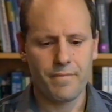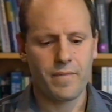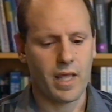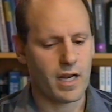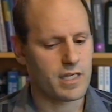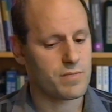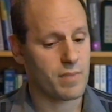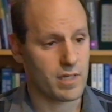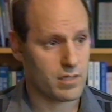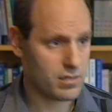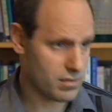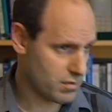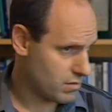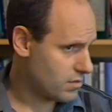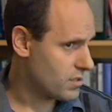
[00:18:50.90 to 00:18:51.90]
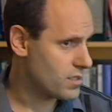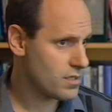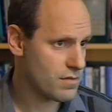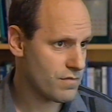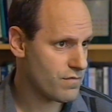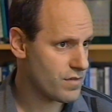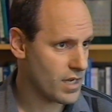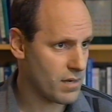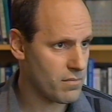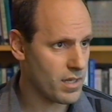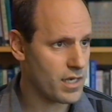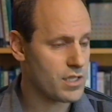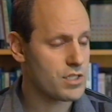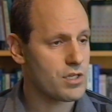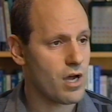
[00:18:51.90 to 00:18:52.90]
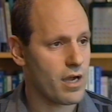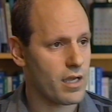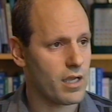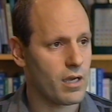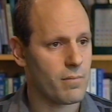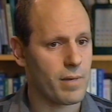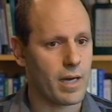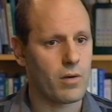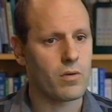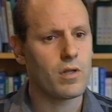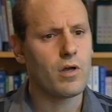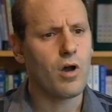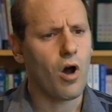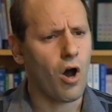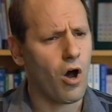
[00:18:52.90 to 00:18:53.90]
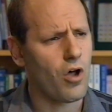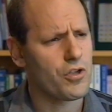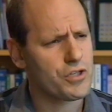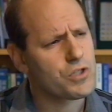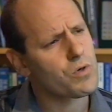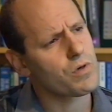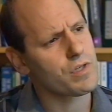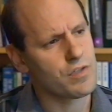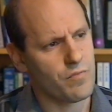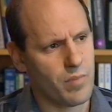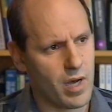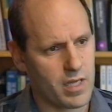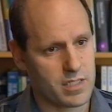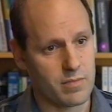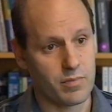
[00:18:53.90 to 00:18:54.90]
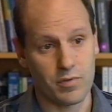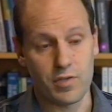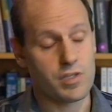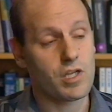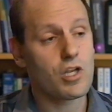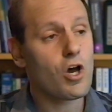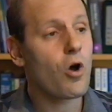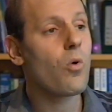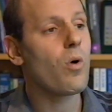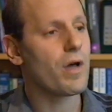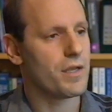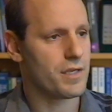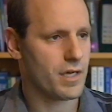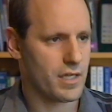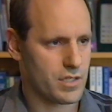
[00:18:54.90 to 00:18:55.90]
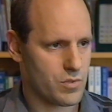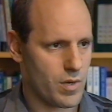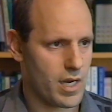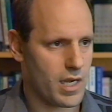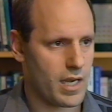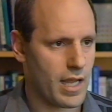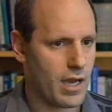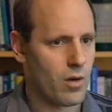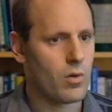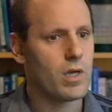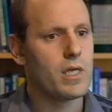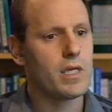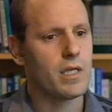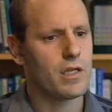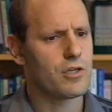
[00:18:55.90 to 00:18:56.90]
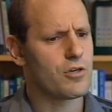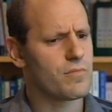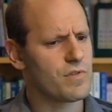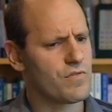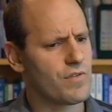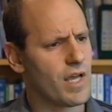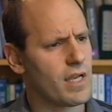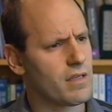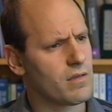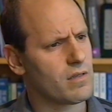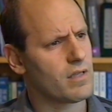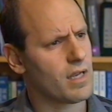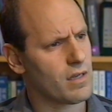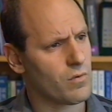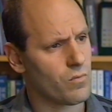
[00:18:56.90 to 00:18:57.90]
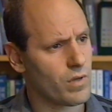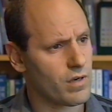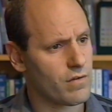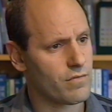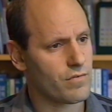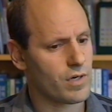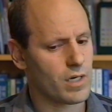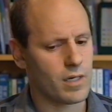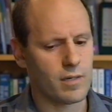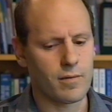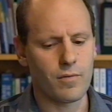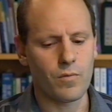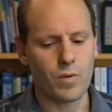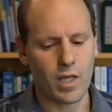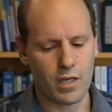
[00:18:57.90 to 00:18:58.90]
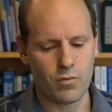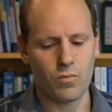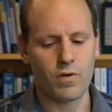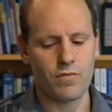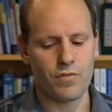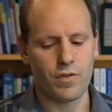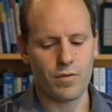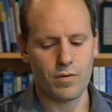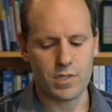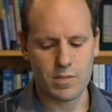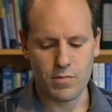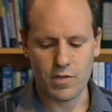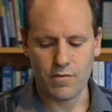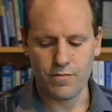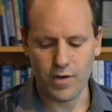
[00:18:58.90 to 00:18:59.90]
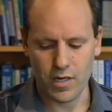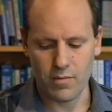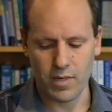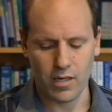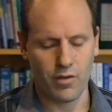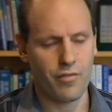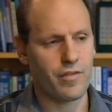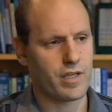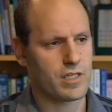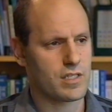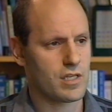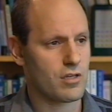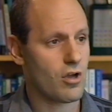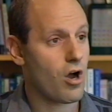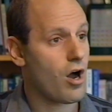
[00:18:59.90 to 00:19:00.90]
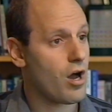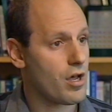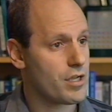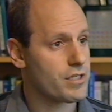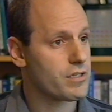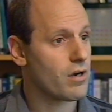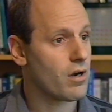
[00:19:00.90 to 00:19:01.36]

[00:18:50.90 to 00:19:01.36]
And I spent 10 minutes talking about all sorts of possibilities that no one does right now in terms of getting rid of some of the fundamental things that cause